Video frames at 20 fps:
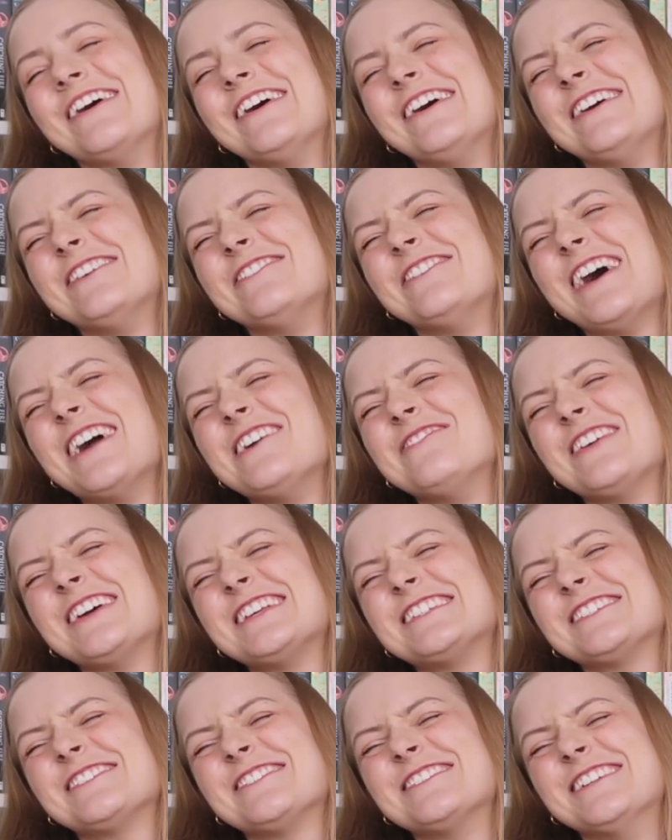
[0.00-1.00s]
Oh, why am I
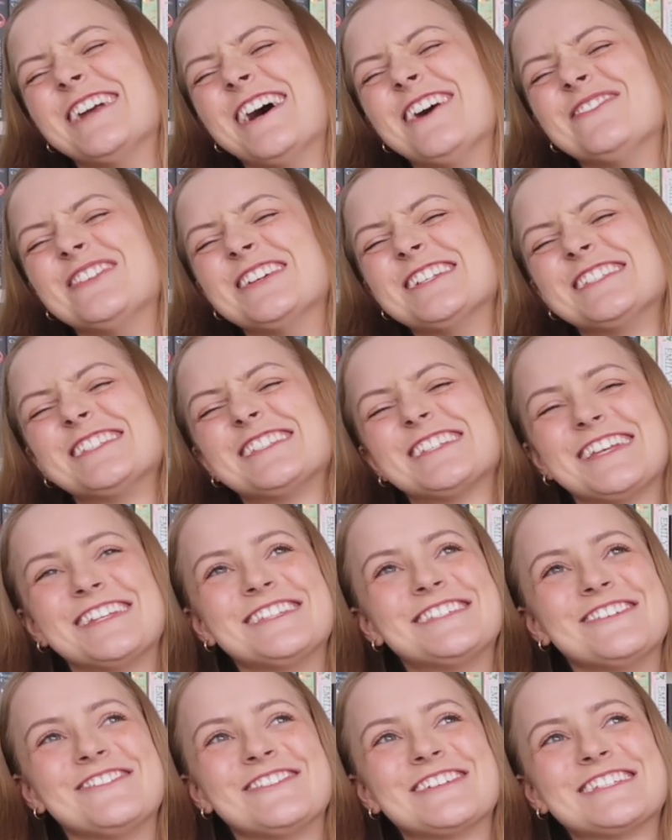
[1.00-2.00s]
so nervous
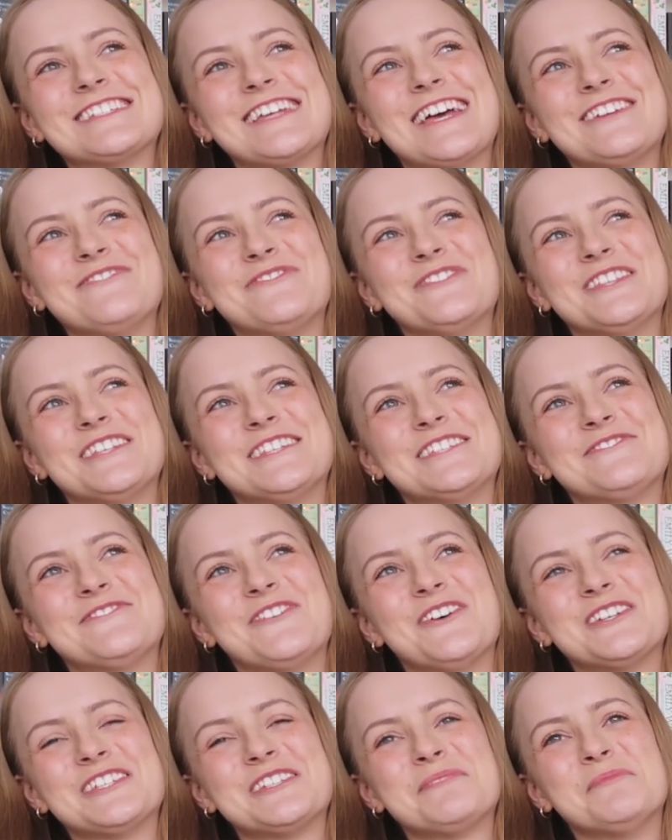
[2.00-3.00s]
and so excited for this
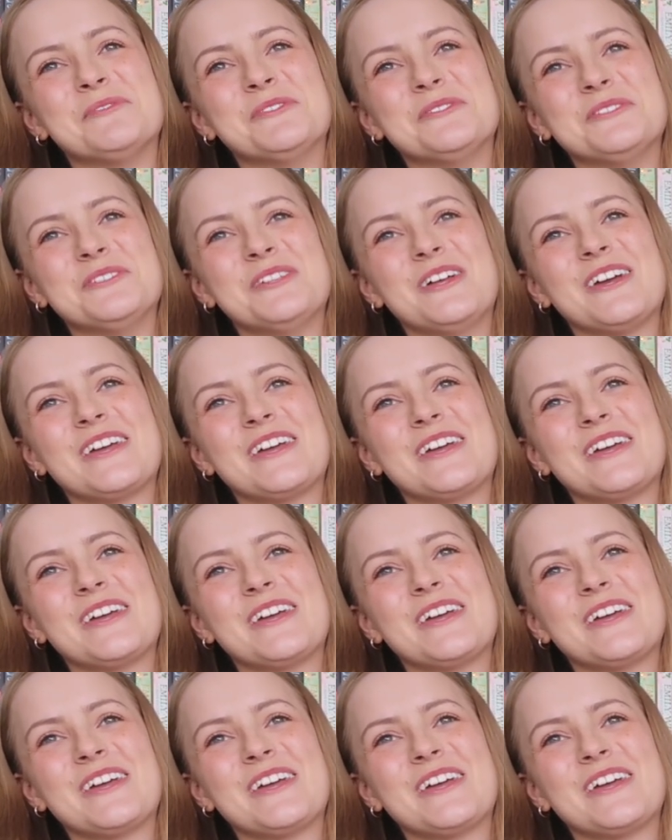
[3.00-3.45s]
first pull?